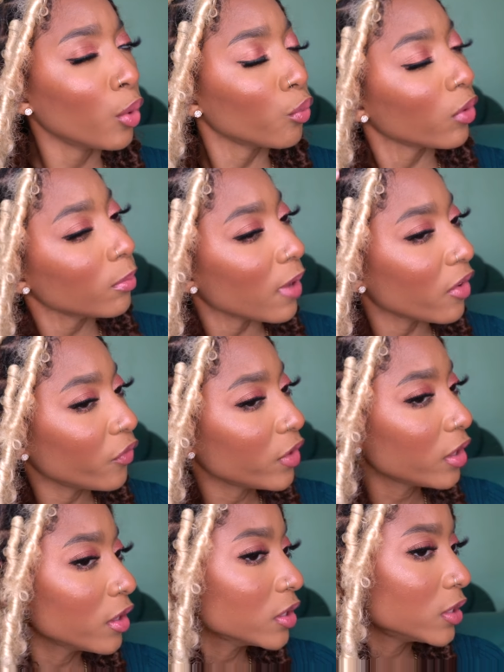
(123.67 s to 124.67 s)
run my
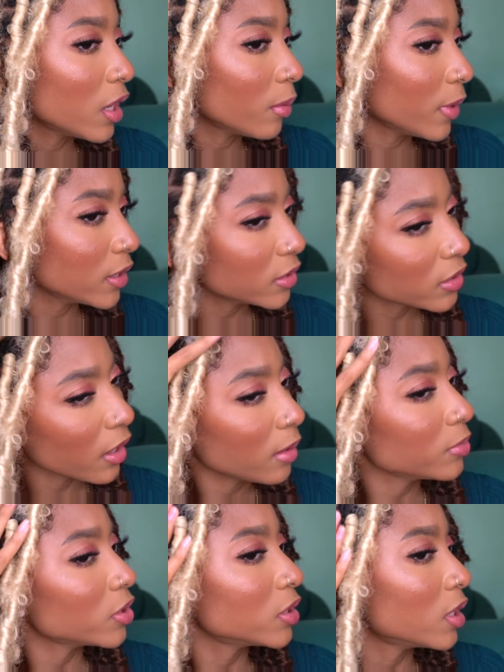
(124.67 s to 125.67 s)
fingers down my
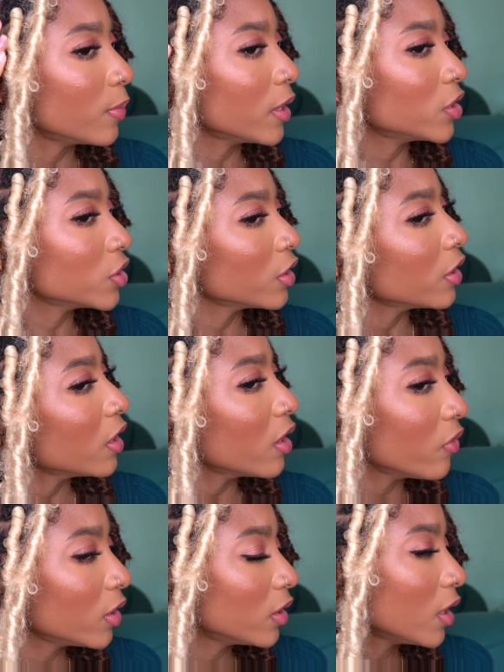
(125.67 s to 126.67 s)
scalp just to make sure
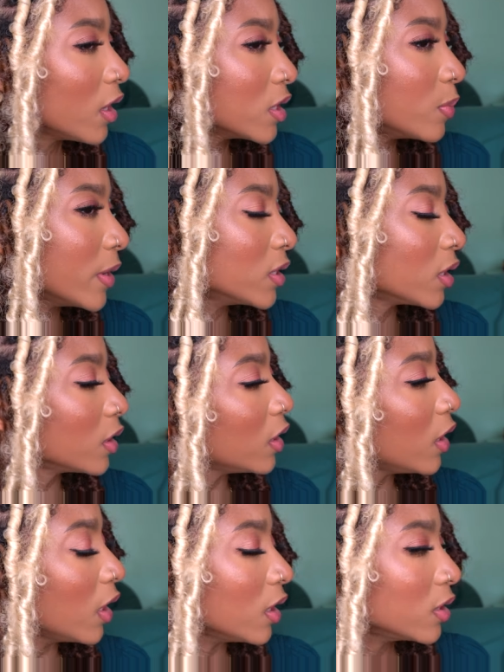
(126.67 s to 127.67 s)
everything is basically
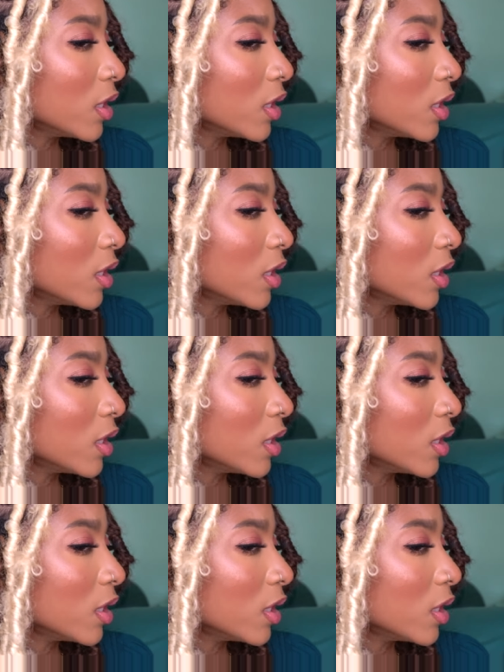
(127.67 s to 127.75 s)
getting